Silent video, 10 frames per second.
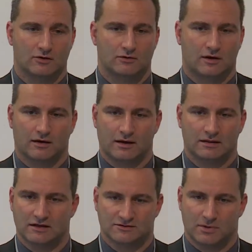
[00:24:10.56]
you that in
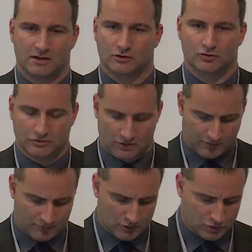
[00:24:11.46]
Italy it's been a total
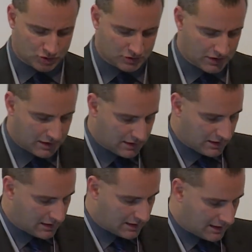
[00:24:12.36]
revolution.
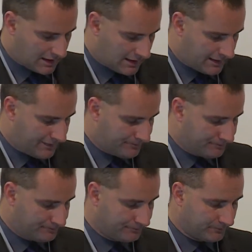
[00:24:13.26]

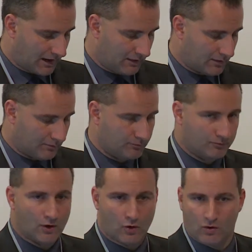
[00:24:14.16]
Um,
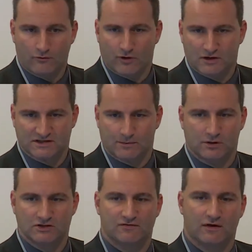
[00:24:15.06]
Rome, for
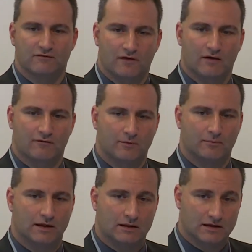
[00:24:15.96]
example, is very far from
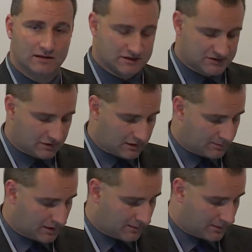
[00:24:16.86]
being like this, uh,
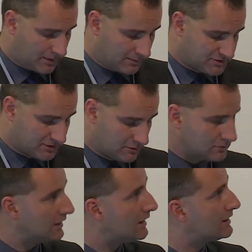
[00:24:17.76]

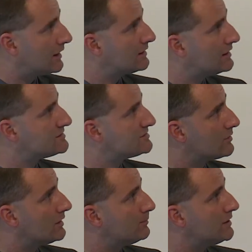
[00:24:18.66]
absolutely, and, and, it's a
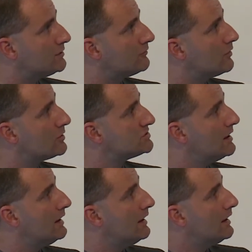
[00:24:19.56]
real pity, of course.
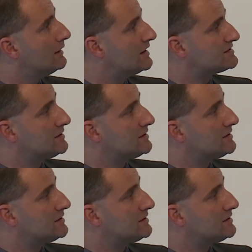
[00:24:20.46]
That's